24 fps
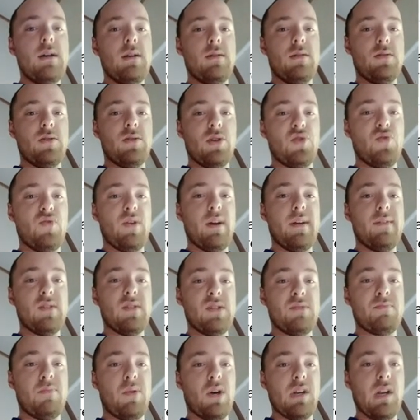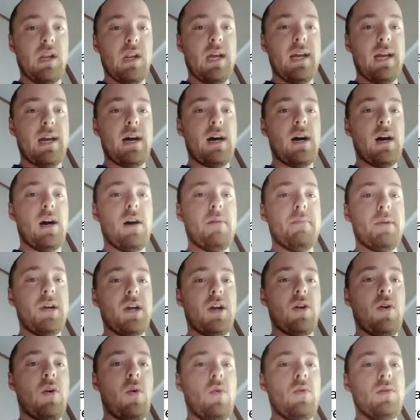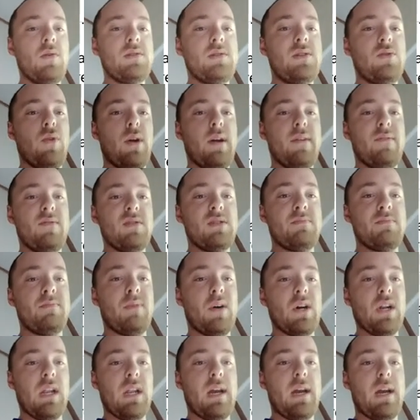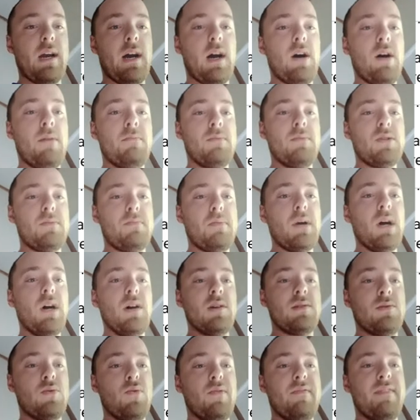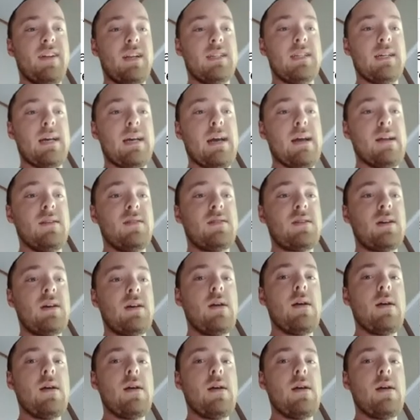to grievous bodily harm, and cause grievous bodily harm to person with intent.